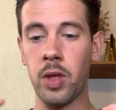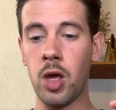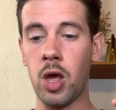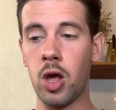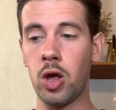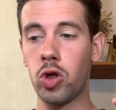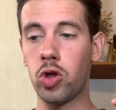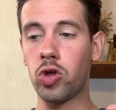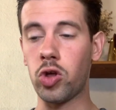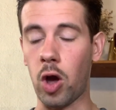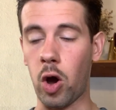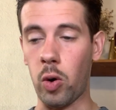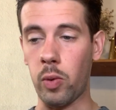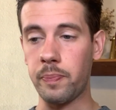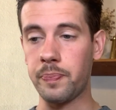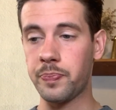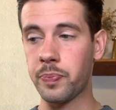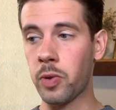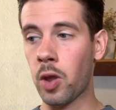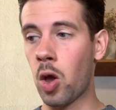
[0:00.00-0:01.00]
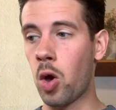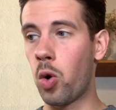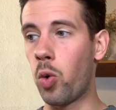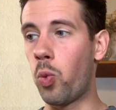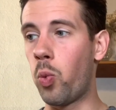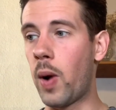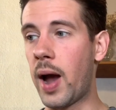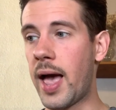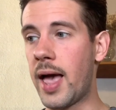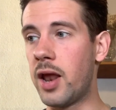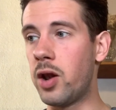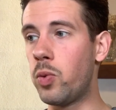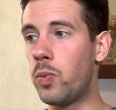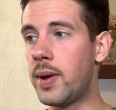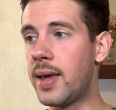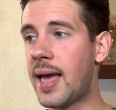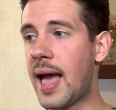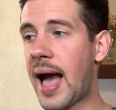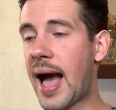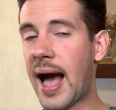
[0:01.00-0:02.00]
So when we
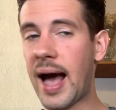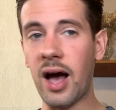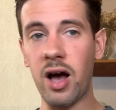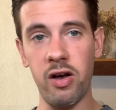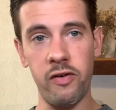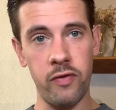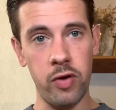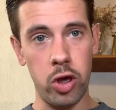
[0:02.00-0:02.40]
have